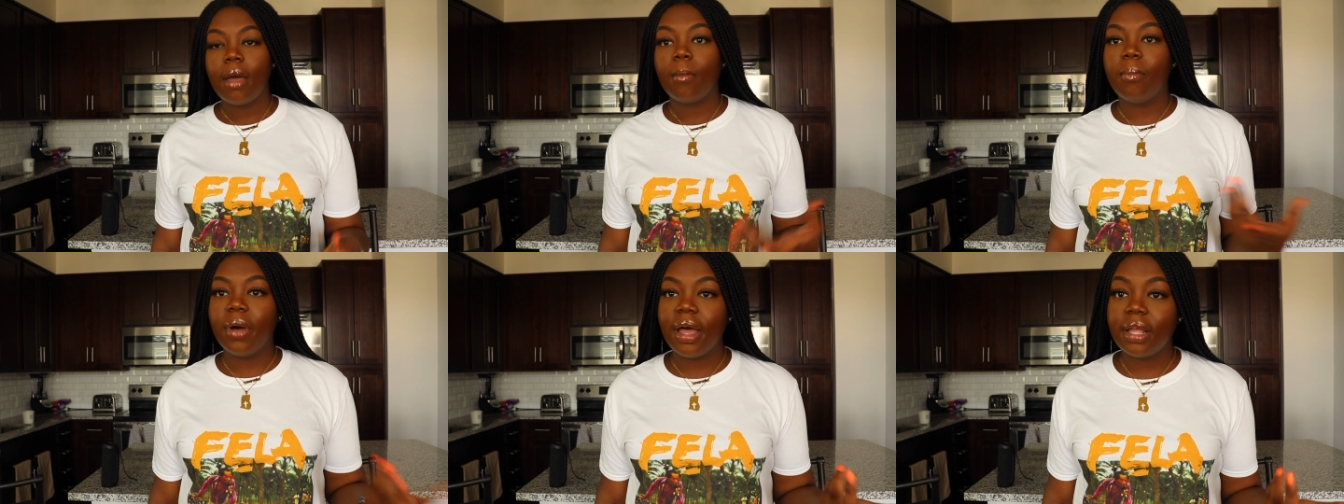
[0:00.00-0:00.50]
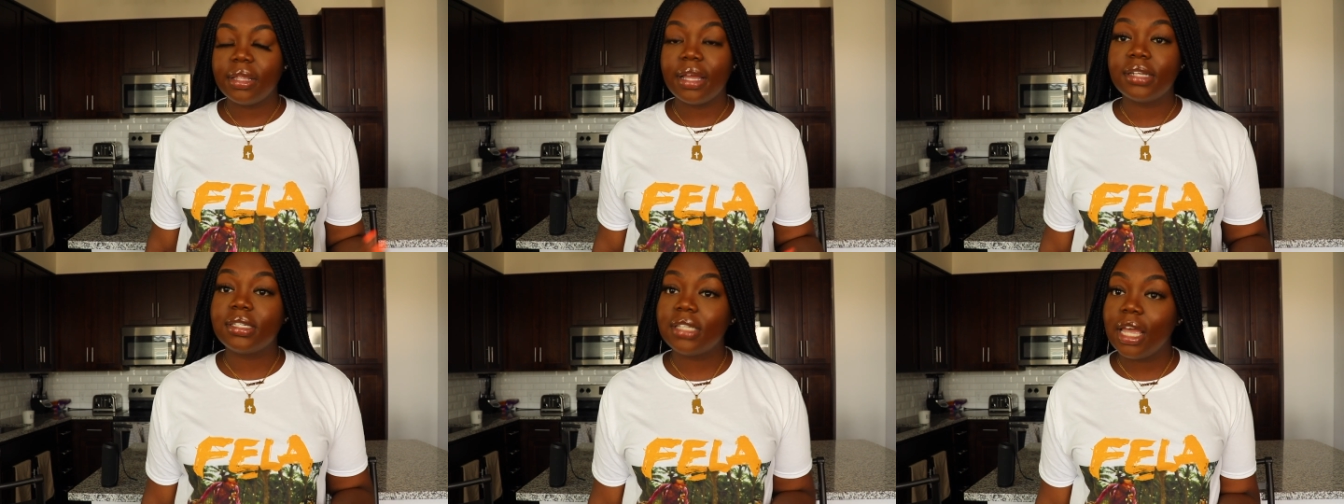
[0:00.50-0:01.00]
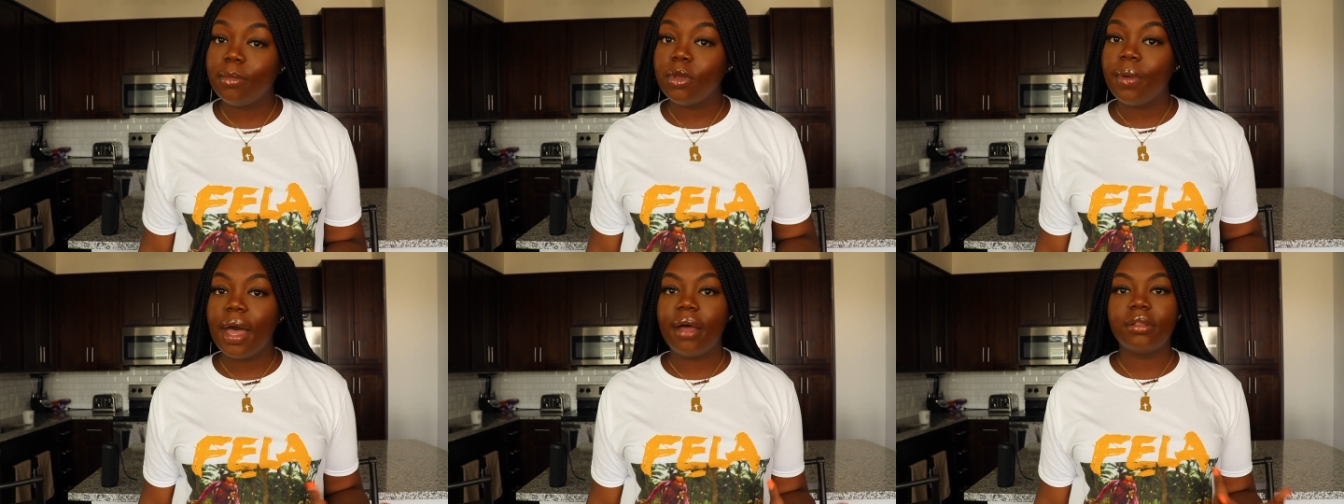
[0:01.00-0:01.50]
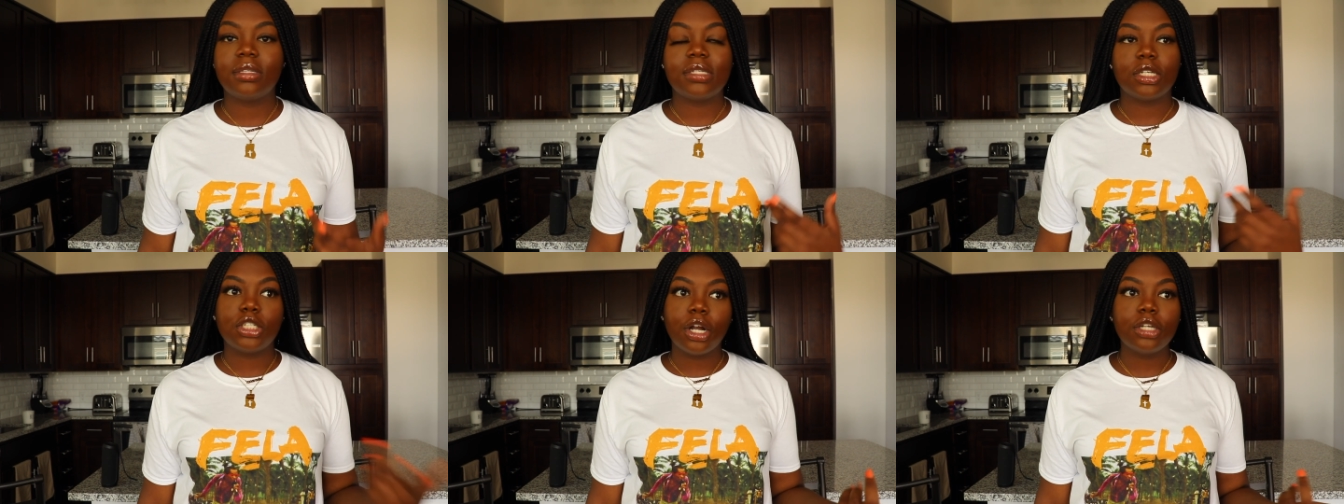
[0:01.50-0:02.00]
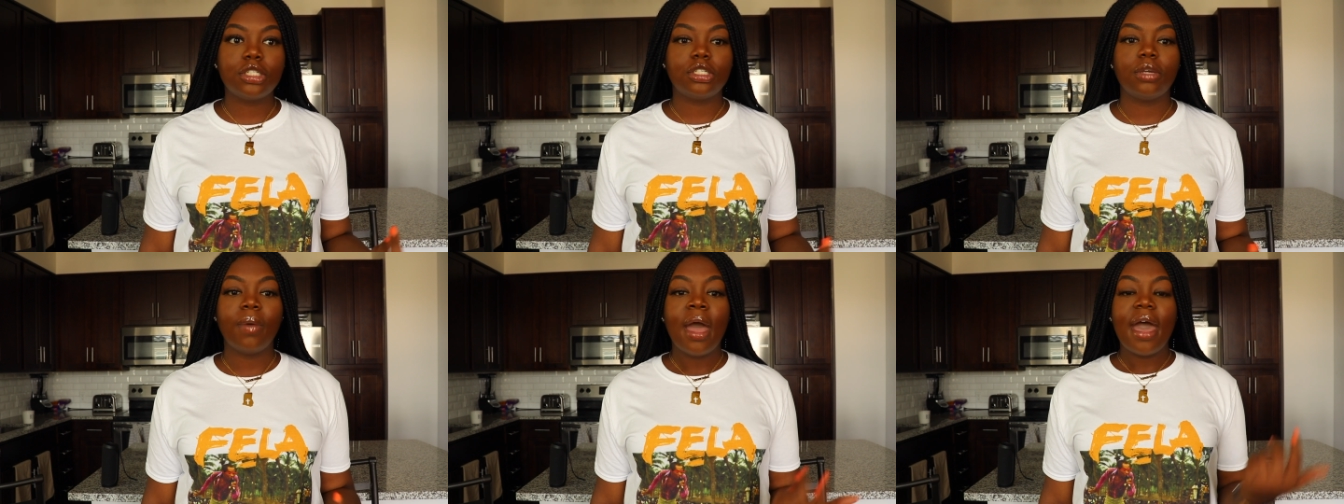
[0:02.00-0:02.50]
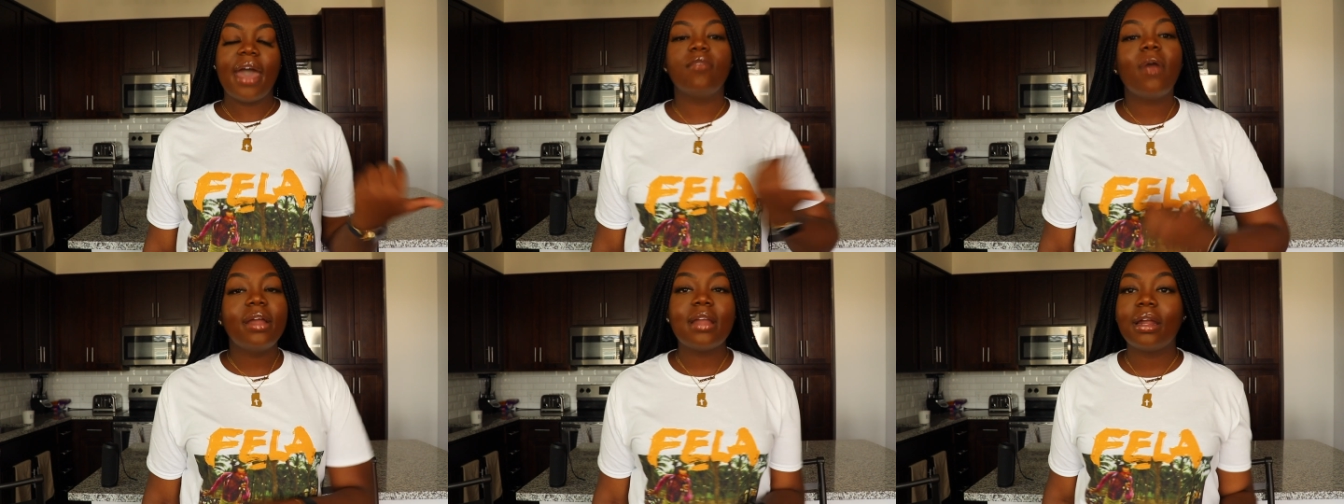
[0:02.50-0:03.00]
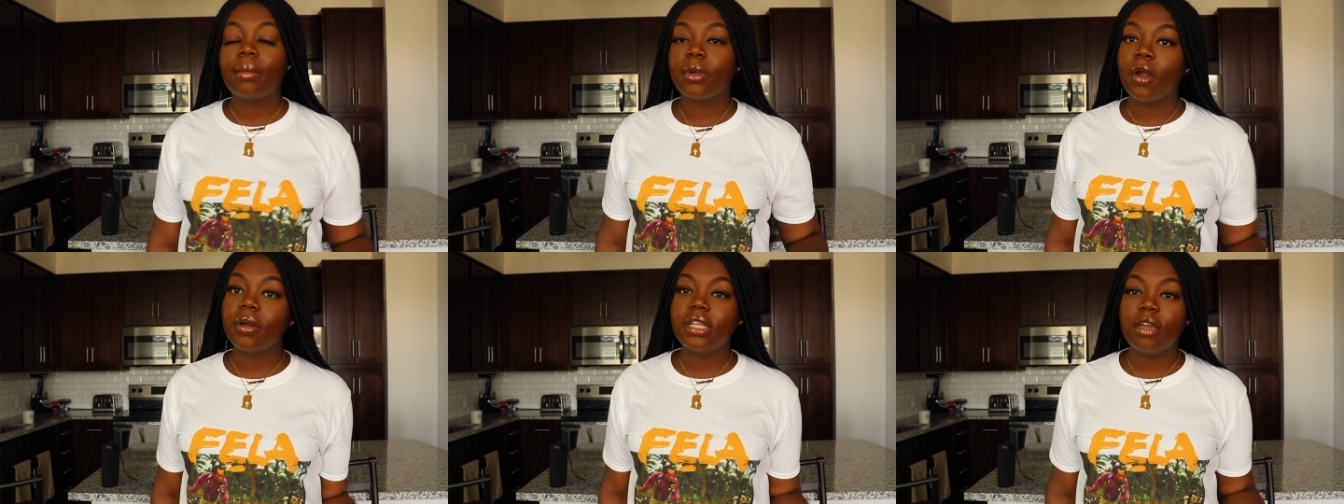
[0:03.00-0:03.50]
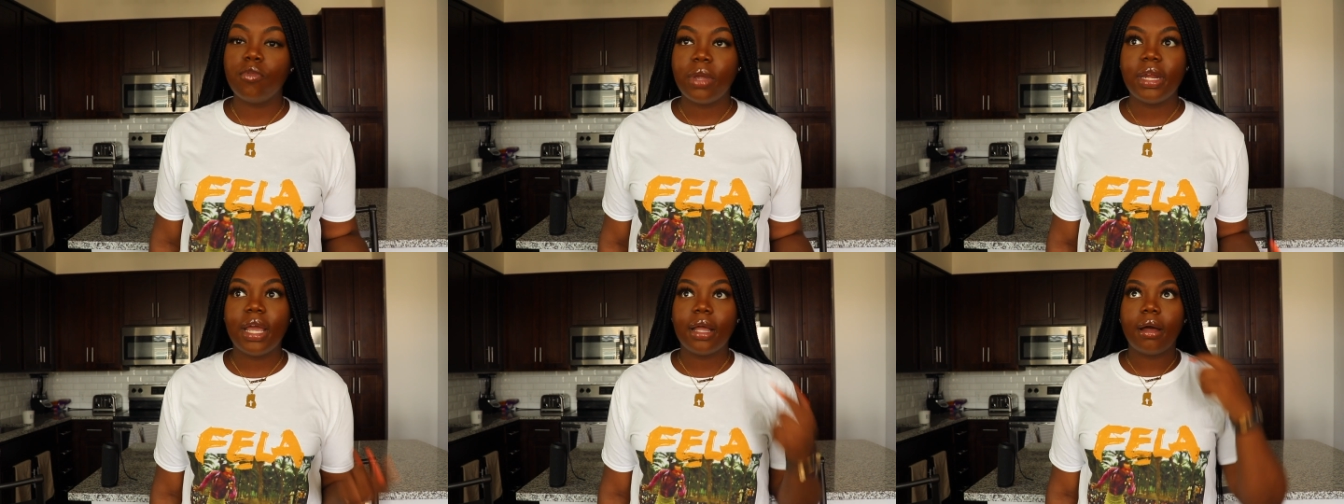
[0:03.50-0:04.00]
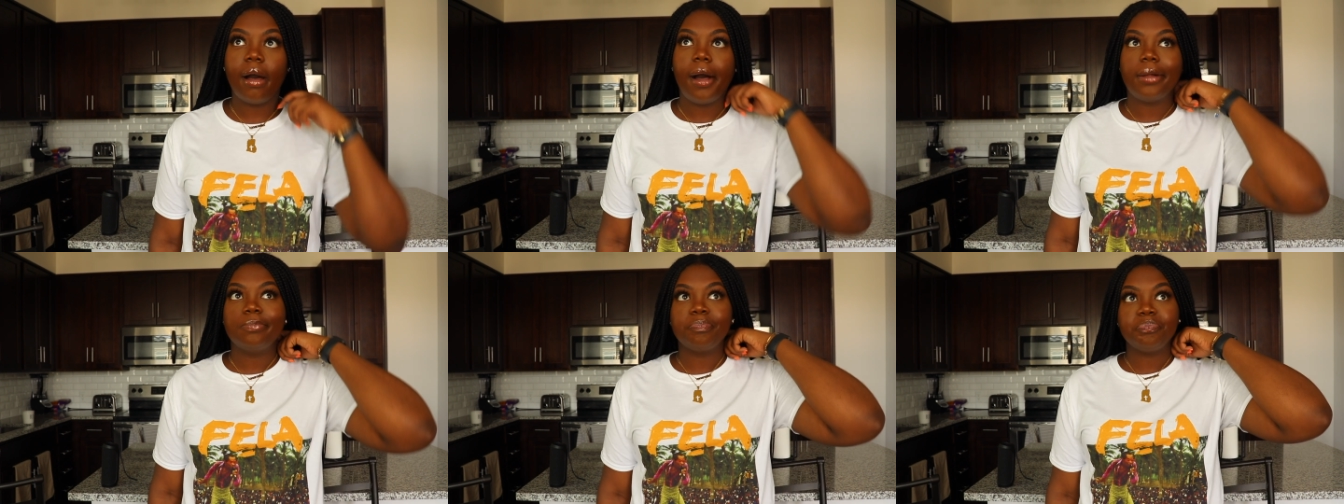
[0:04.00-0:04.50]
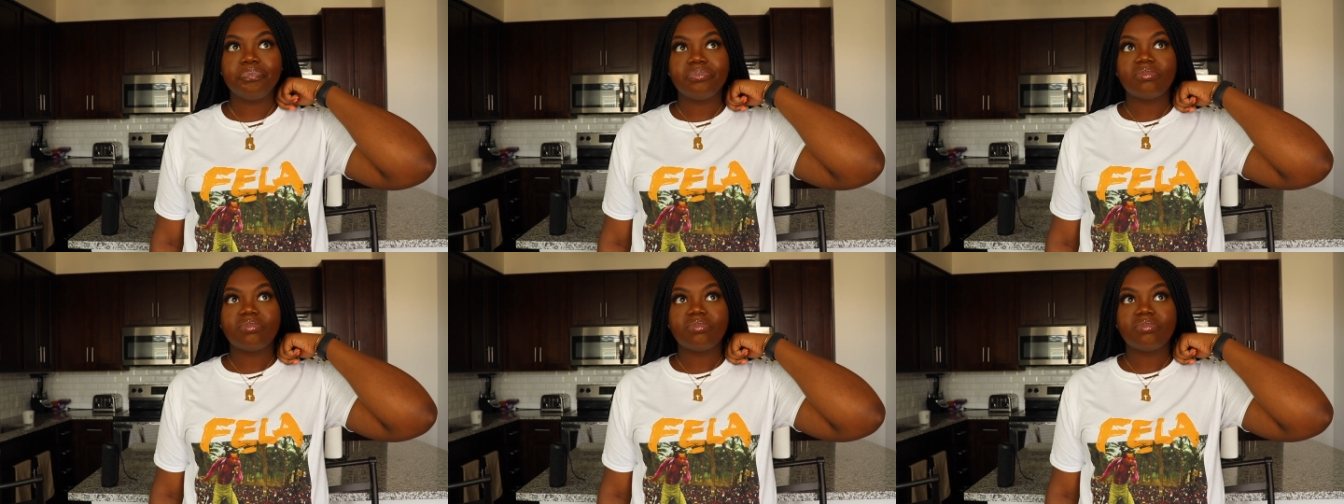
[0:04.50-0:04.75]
but the esteem you held the church to and right now i'm currently reading um